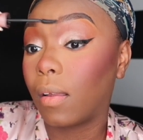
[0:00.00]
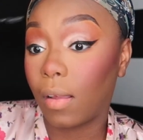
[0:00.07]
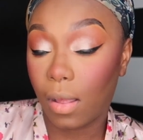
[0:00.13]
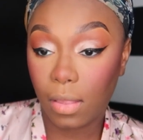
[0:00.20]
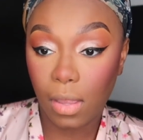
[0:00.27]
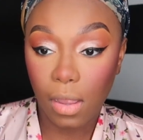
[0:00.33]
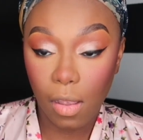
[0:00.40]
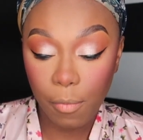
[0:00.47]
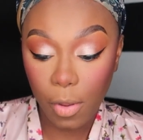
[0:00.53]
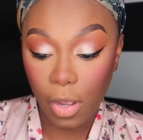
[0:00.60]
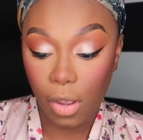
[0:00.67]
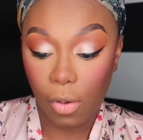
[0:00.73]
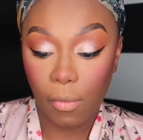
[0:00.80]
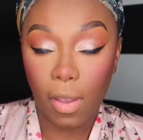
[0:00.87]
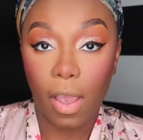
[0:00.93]
I think I'm gonna
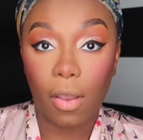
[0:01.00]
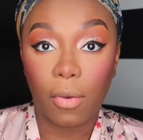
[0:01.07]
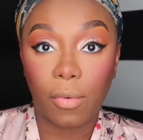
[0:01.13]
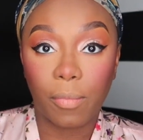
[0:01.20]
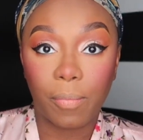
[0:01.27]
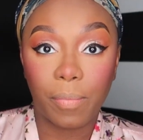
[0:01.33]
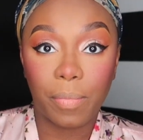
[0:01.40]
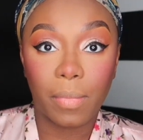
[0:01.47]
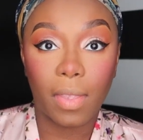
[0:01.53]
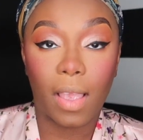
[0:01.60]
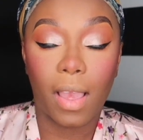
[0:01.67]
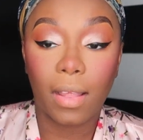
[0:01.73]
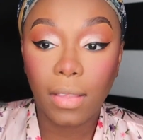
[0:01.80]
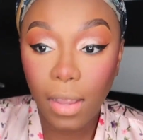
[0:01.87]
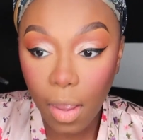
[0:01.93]
go out.
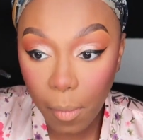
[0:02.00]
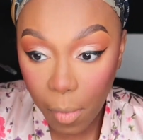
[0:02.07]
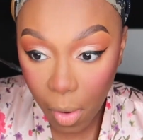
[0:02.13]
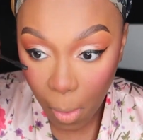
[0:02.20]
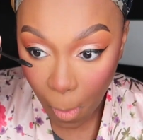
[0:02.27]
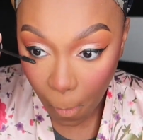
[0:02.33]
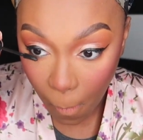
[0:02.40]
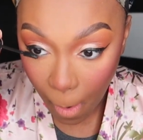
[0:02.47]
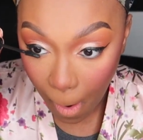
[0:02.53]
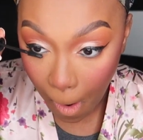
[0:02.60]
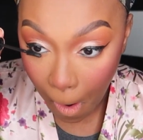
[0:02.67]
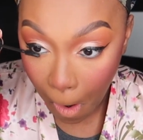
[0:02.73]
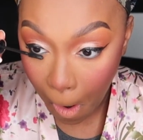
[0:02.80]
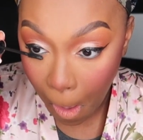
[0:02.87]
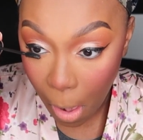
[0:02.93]
I think I'm gonna go
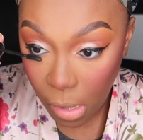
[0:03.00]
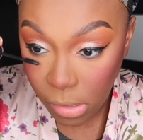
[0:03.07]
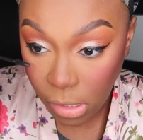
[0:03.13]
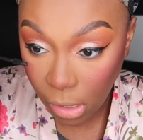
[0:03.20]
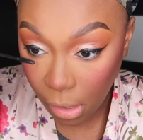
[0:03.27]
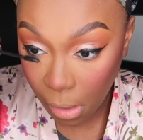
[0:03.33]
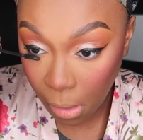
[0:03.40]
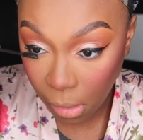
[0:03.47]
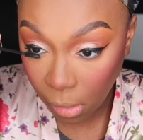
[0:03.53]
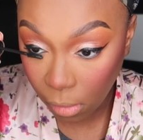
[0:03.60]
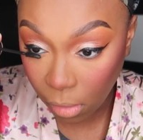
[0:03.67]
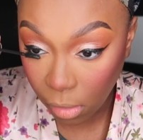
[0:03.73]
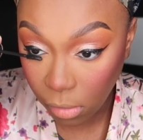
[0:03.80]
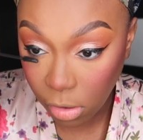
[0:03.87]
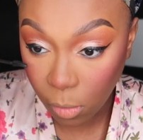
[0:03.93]
out to like a cute
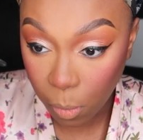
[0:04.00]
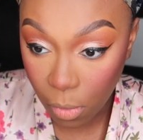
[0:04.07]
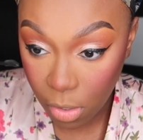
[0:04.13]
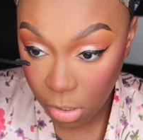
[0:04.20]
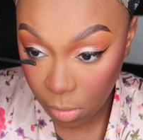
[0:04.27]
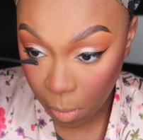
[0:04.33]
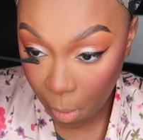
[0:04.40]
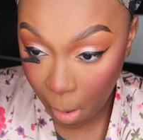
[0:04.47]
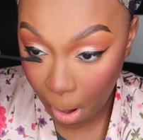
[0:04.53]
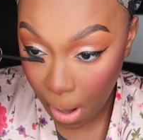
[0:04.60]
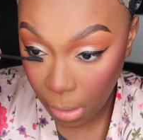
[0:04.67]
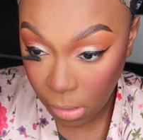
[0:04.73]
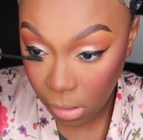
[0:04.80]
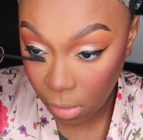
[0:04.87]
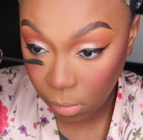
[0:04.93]
little sports bar
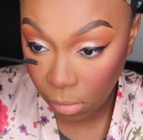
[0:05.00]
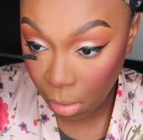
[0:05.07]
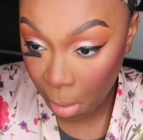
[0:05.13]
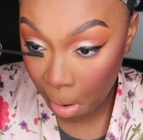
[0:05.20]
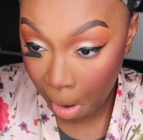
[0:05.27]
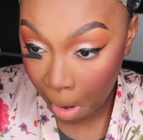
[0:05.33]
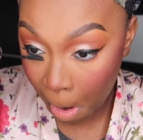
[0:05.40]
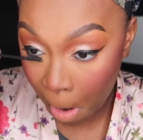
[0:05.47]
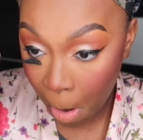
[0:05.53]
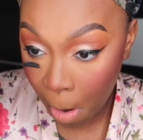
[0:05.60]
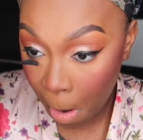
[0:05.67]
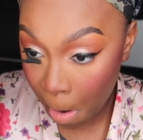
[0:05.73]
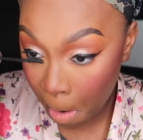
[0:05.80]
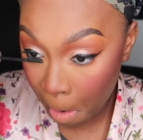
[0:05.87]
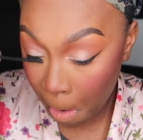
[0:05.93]
or something.
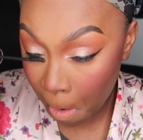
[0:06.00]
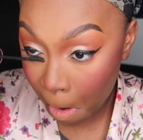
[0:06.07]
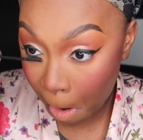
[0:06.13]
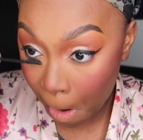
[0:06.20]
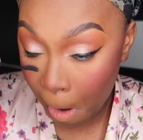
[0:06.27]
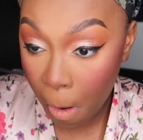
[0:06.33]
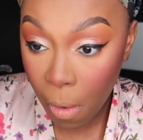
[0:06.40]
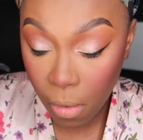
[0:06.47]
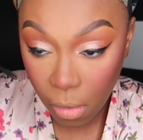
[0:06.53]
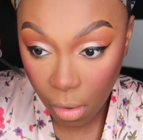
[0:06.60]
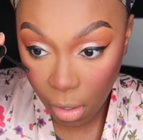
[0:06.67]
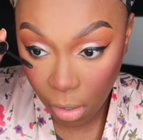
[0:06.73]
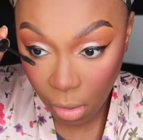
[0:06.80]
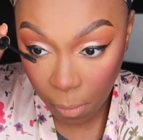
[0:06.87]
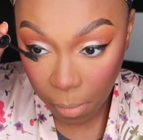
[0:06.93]

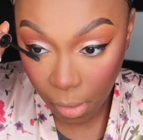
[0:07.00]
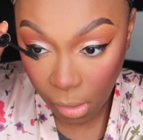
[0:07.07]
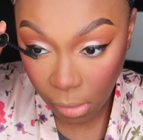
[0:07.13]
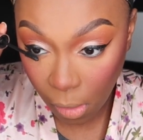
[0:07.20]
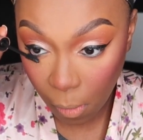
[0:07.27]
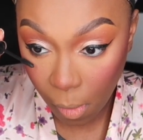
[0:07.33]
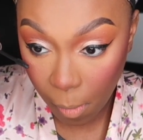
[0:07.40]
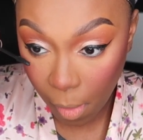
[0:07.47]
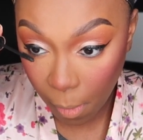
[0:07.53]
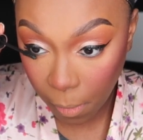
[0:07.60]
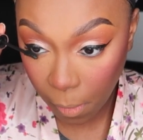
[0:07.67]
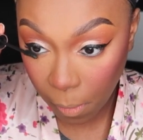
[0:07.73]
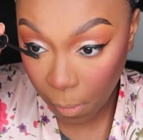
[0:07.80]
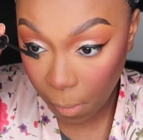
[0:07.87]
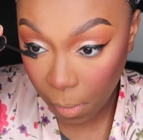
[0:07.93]
It depends on what my
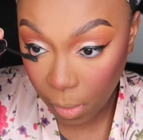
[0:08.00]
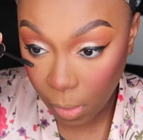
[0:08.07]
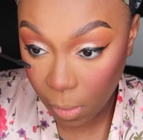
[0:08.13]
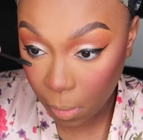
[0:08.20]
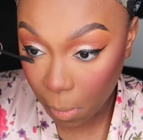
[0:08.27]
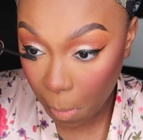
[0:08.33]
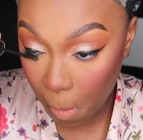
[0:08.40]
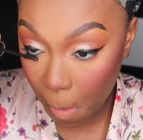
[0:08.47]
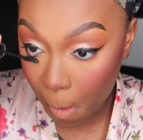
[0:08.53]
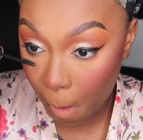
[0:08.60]
people want to do.